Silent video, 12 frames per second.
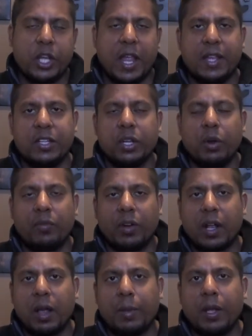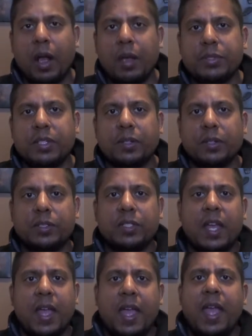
change, and overcoming obstacles.